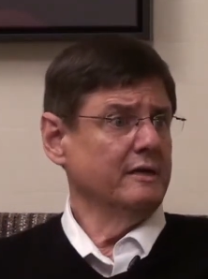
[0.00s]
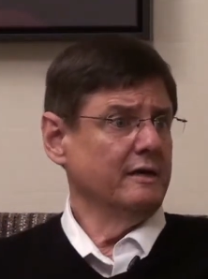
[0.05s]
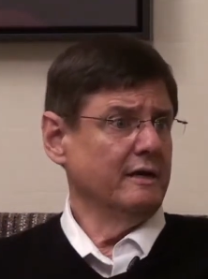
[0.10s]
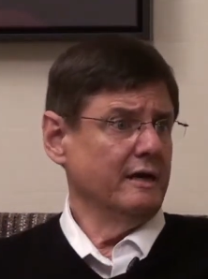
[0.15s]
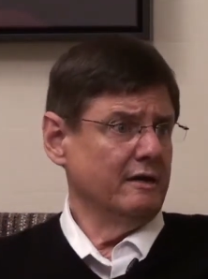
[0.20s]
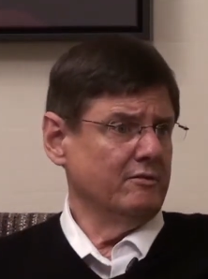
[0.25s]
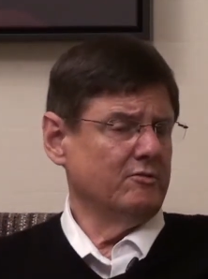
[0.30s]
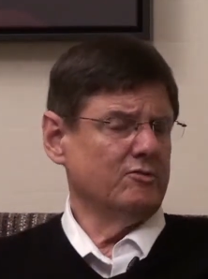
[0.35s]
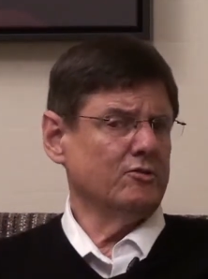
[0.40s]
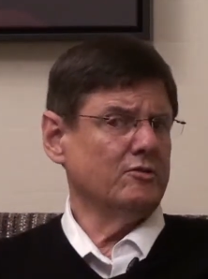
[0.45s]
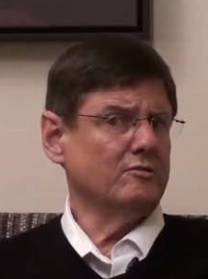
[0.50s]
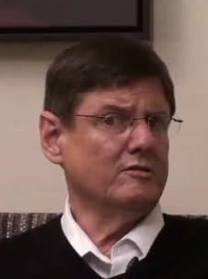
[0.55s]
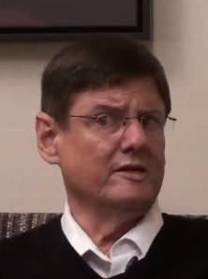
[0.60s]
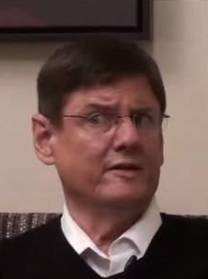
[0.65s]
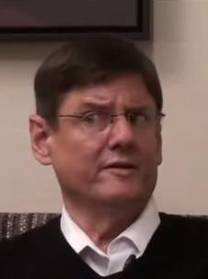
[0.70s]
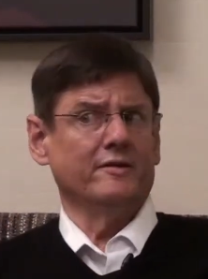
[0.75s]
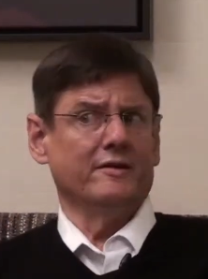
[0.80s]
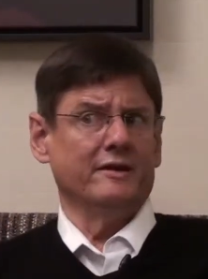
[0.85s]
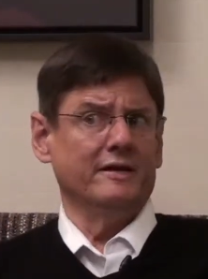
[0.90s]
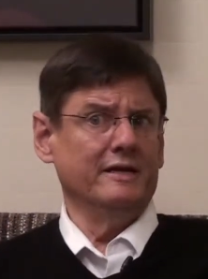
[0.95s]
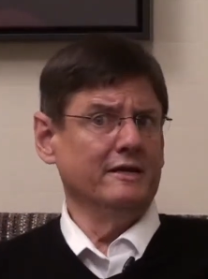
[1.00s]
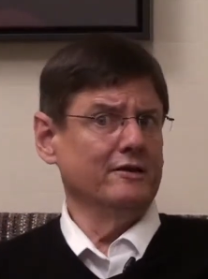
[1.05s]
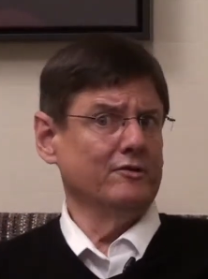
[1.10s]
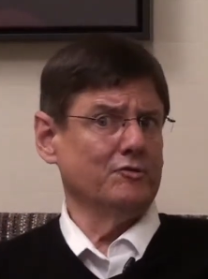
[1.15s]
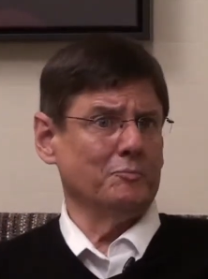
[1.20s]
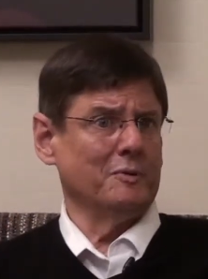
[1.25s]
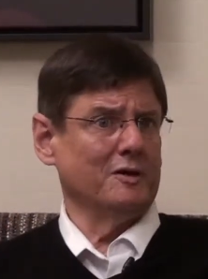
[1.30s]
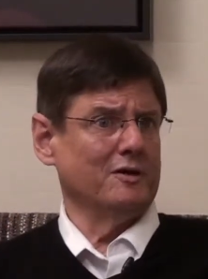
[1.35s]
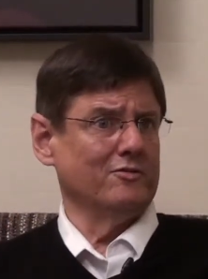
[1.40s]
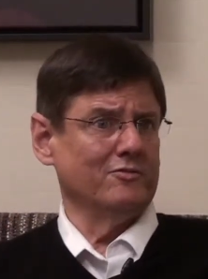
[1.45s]
And certainly there is,
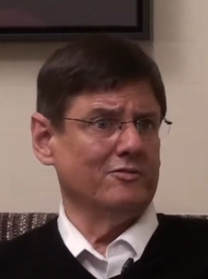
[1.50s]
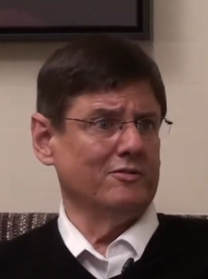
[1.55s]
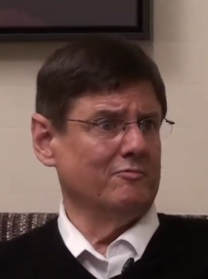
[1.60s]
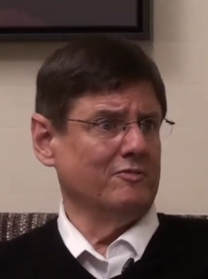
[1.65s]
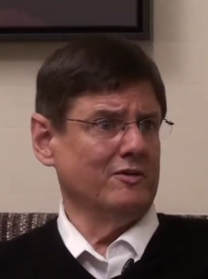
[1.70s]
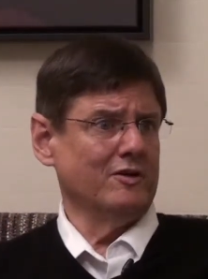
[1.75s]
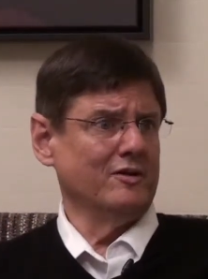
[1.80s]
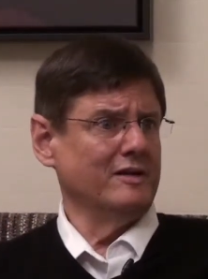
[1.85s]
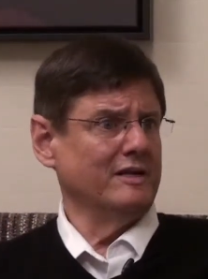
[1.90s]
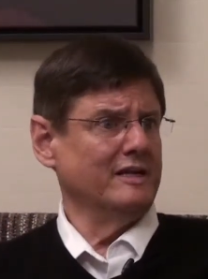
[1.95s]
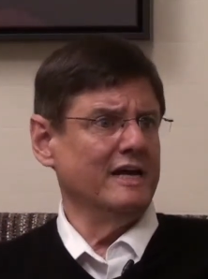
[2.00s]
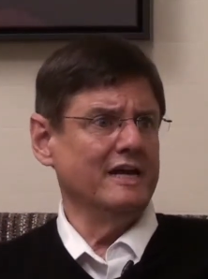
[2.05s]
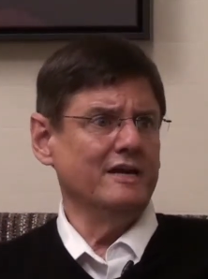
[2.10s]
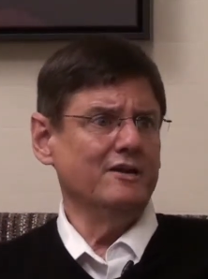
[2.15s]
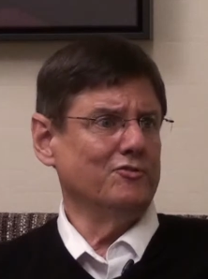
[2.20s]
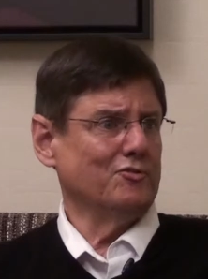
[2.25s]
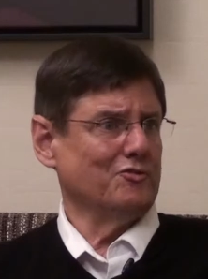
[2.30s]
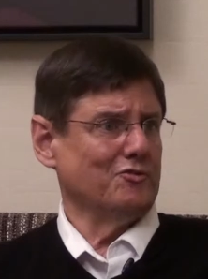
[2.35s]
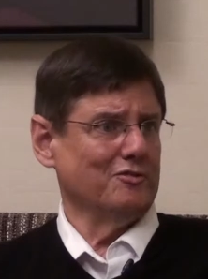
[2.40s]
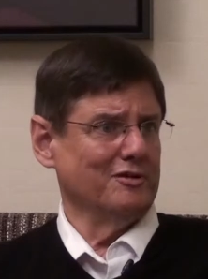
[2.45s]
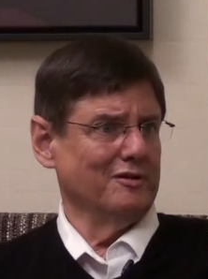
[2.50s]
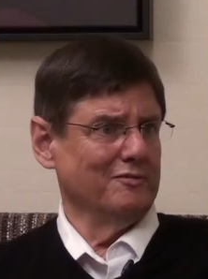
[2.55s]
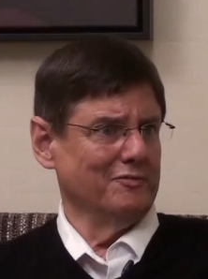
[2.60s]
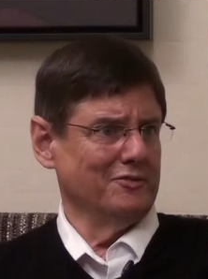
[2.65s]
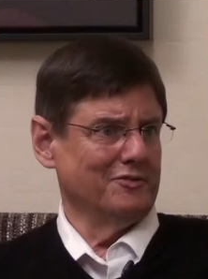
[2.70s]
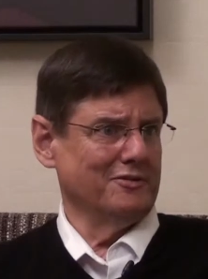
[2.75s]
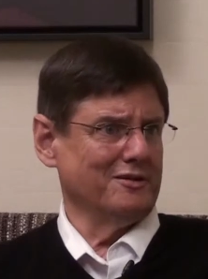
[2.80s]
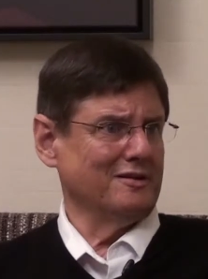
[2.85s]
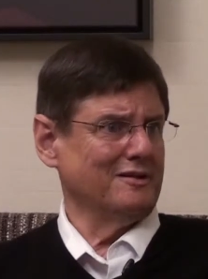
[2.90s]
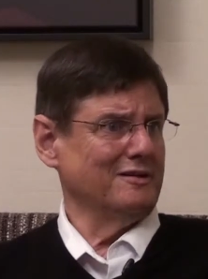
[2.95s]
because the very nature of the
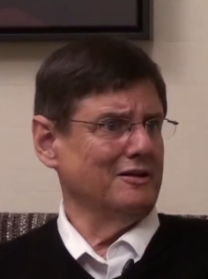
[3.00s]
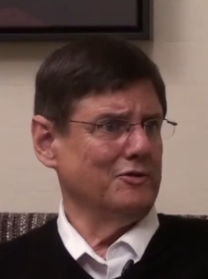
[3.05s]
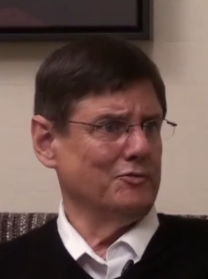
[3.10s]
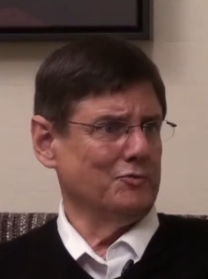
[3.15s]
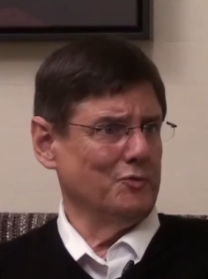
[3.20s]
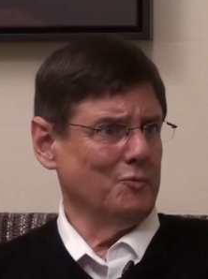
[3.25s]
technology we